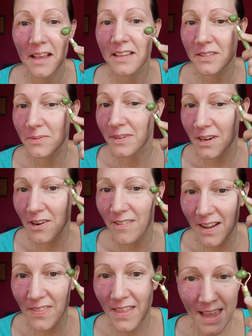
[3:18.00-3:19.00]
So we go
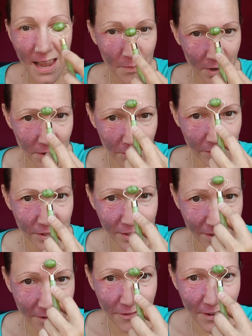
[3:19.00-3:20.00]
around there. And we can also do
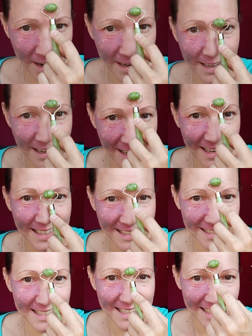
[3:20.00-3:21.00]
the fine
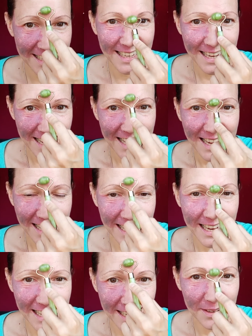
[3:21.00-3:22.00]
lines
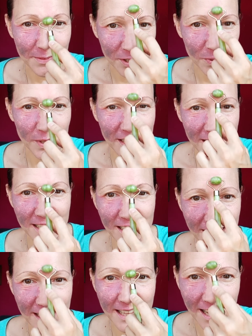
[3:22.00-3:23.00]
in between
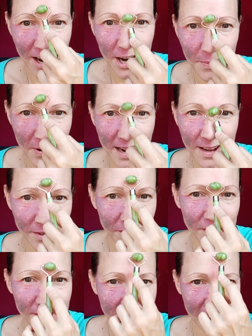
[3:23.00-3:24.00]
the
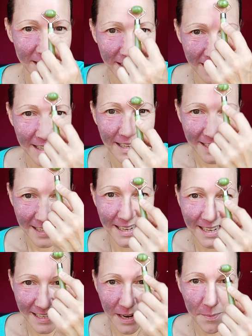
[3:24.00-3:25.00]
eyebrows
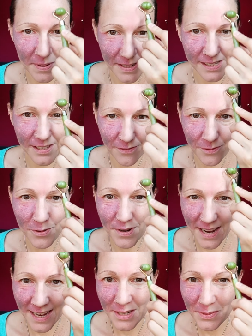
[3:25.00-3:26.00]
and up into the
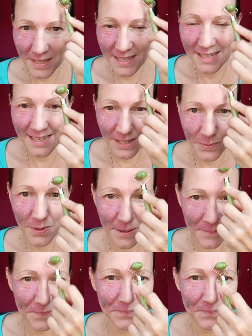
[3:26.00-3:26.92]
forehead with this little one.